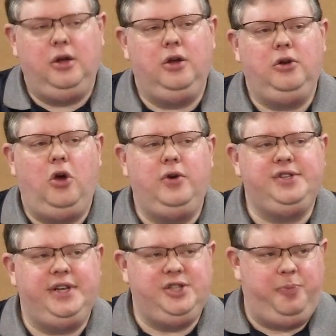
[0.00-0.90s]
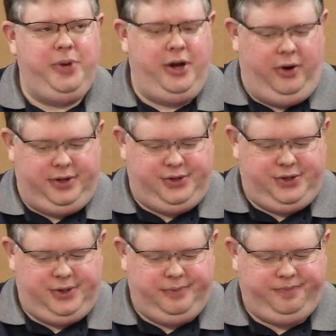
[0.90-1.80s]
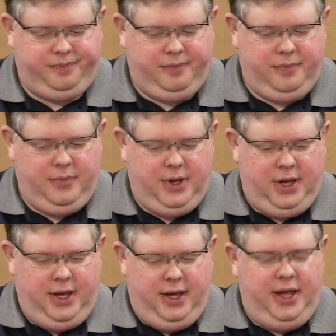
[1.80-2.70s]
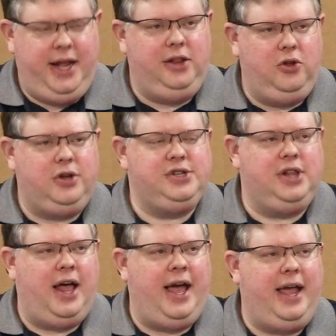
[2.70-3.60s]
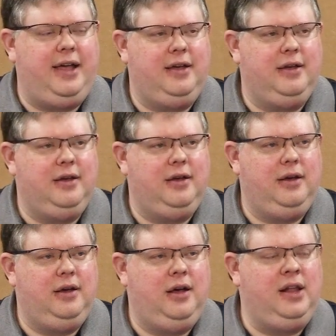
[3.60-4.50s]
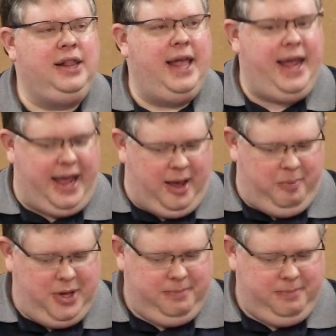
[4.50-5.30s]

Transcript: Notice his appearance. He looks like a lamb.